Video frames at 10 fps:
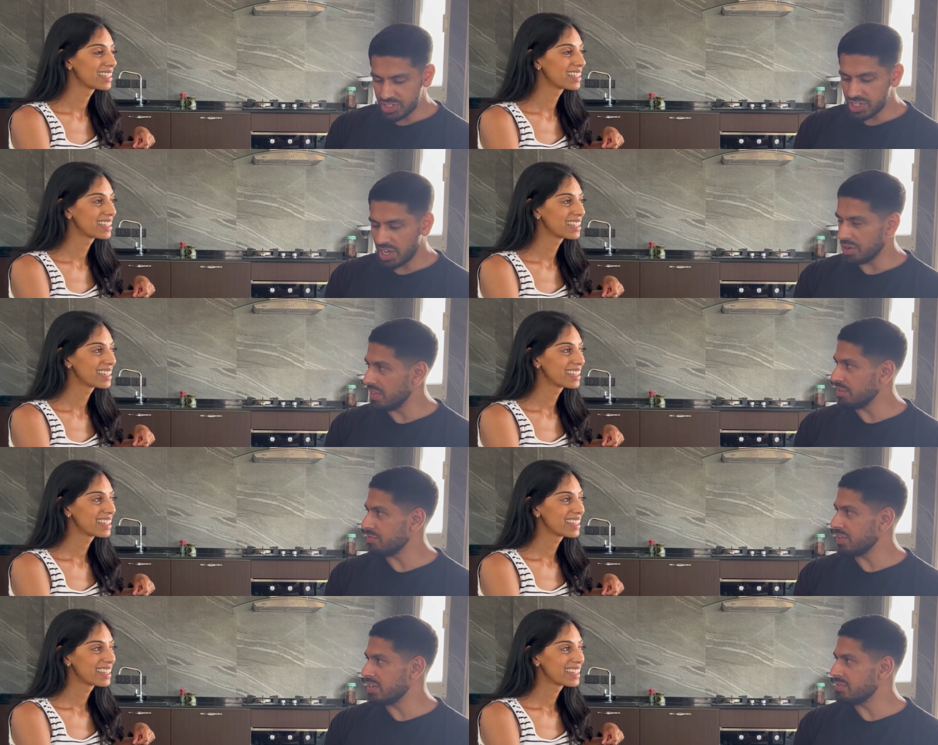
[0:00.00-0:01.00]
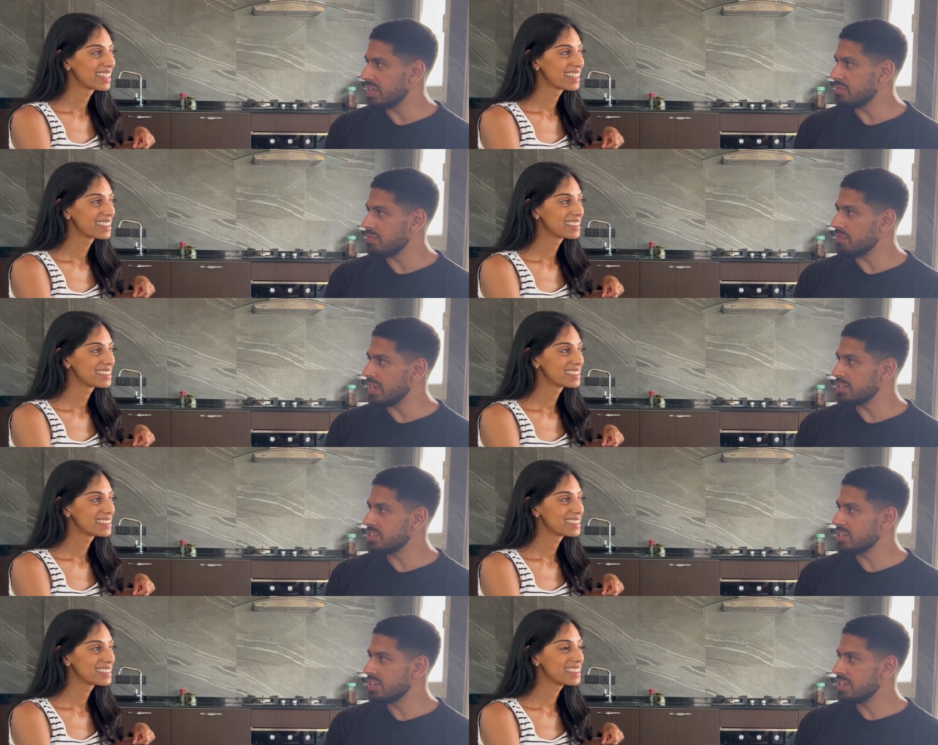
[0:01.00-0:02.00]
Speaker 1: a child and they'll fear their
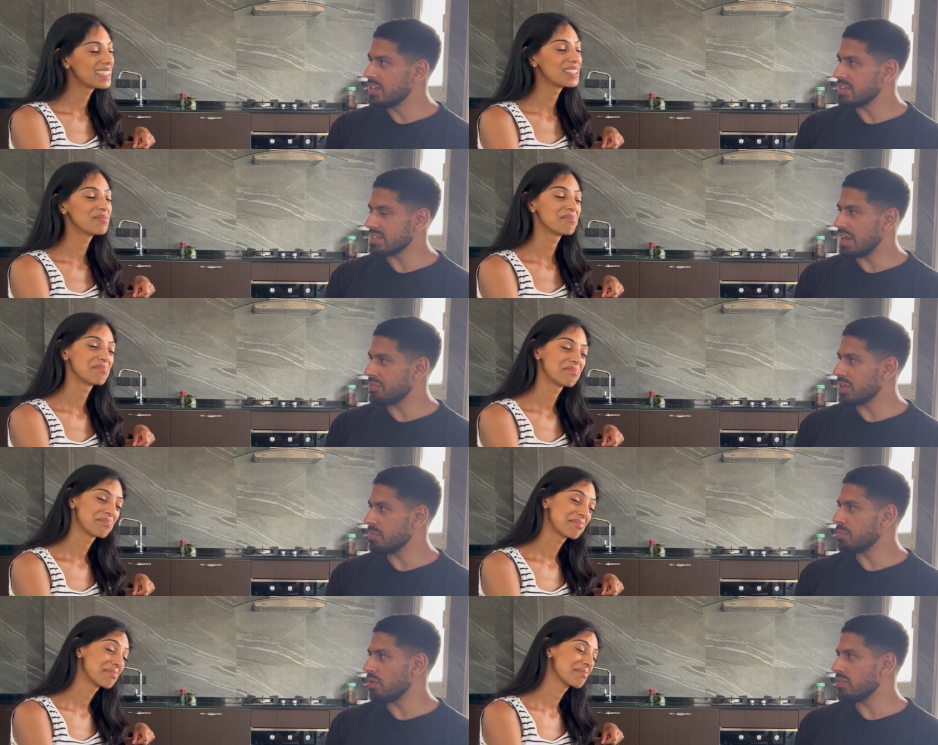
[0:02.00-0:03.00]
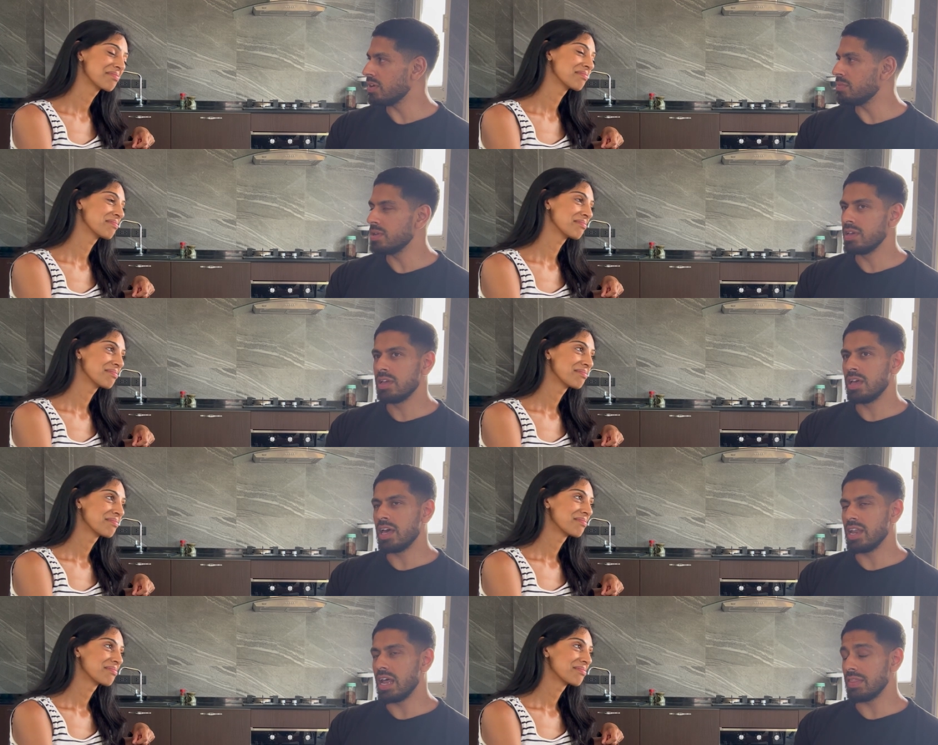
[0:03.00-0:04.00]
village." It's an African proverb
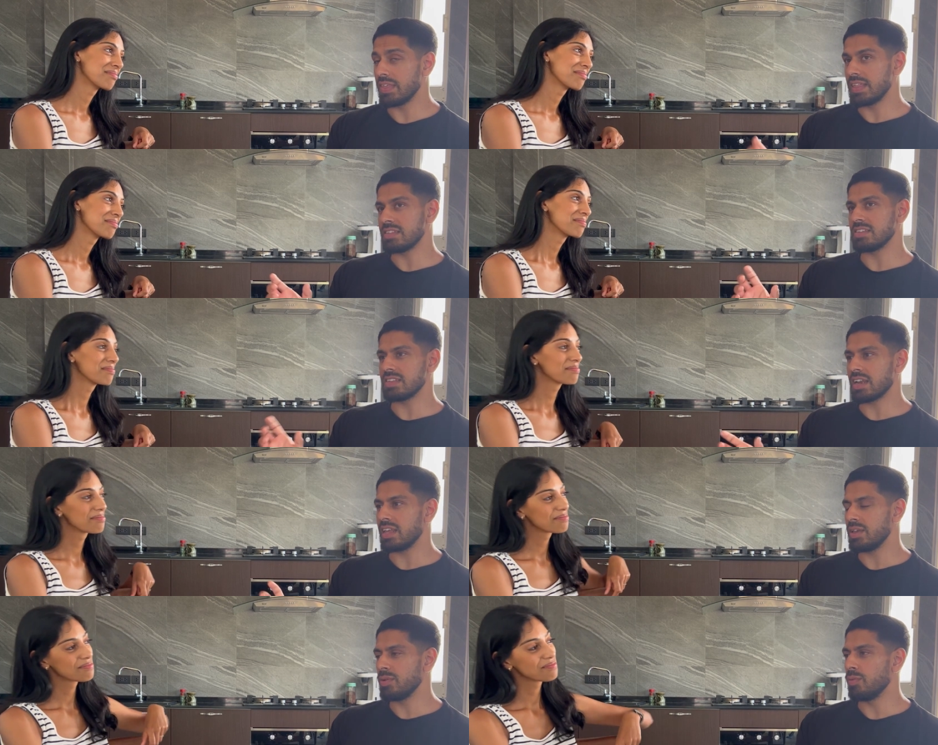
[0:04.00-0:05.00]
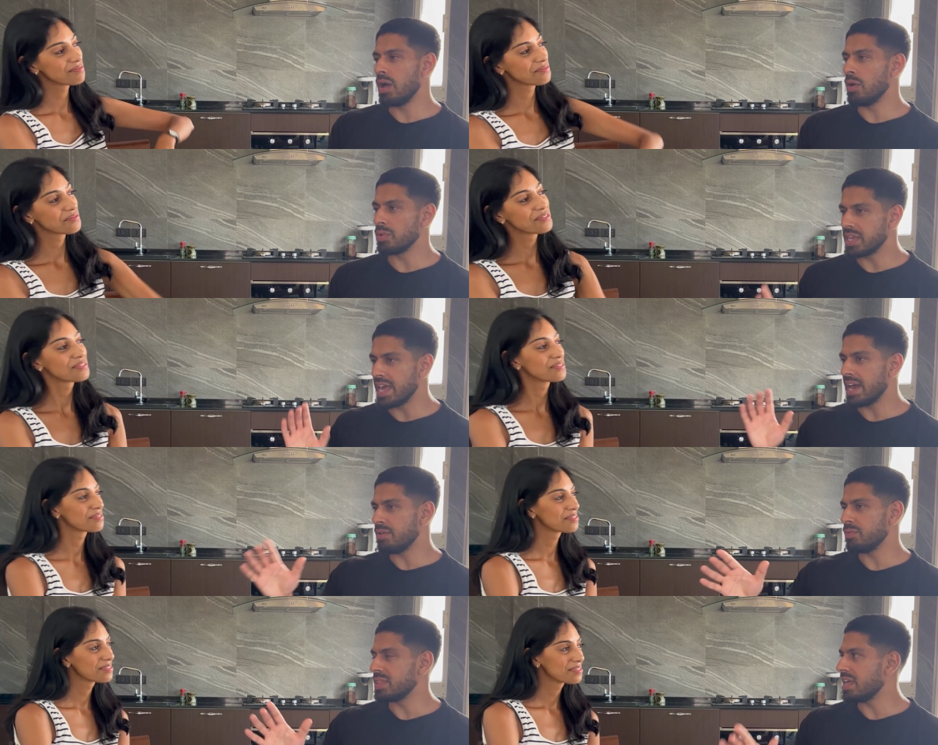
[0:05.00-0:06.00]
and I think that's exactly what I would get
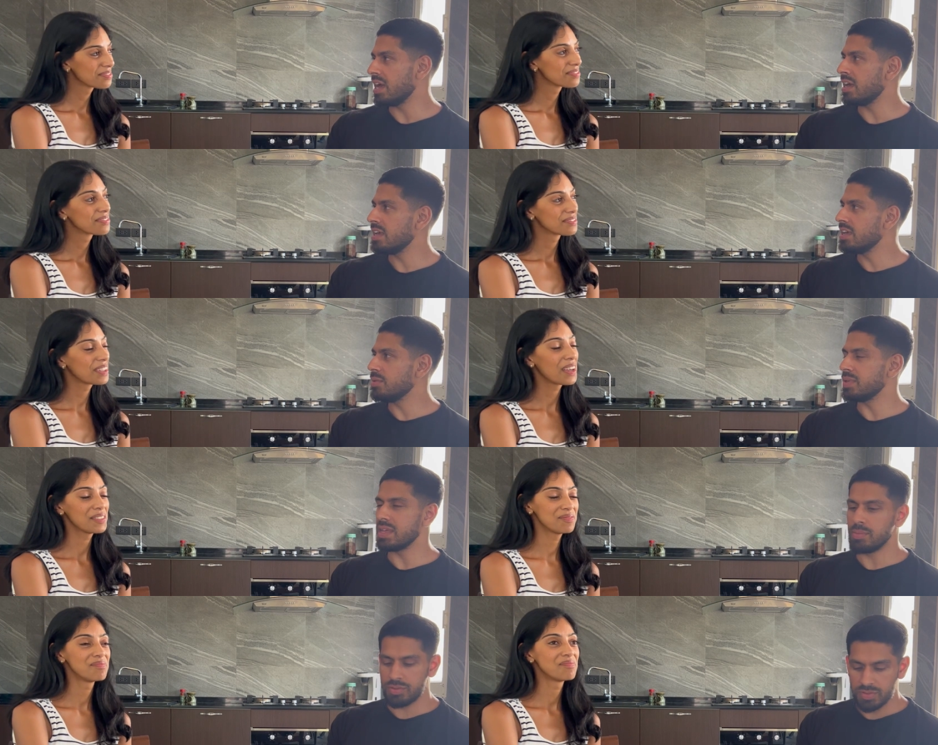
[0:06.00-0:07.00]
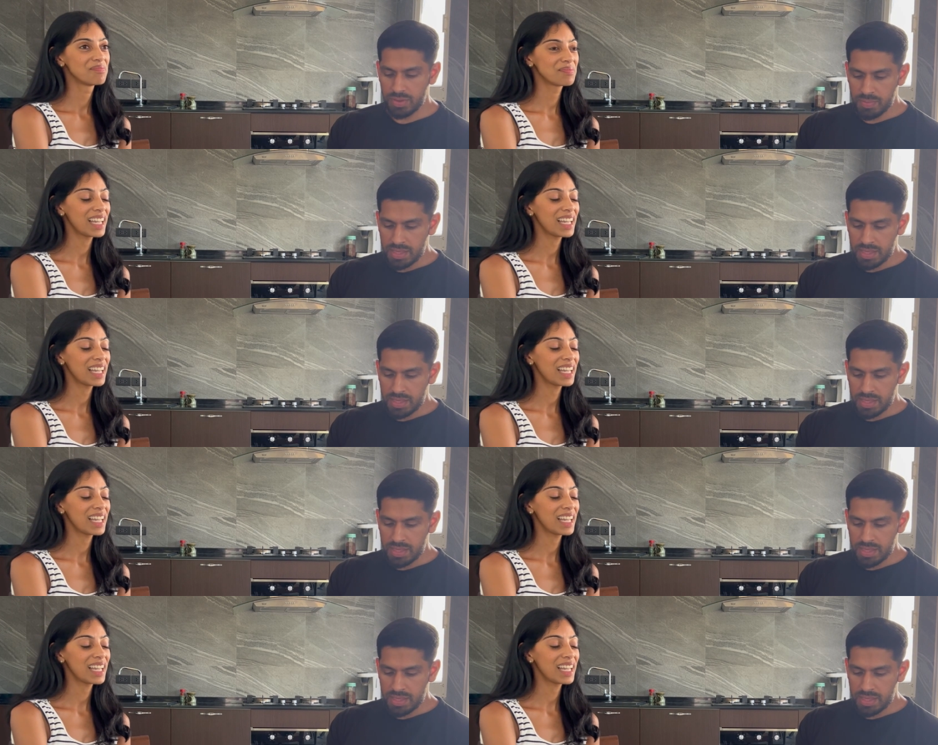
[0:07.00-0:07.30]
at with that yeah. with that move.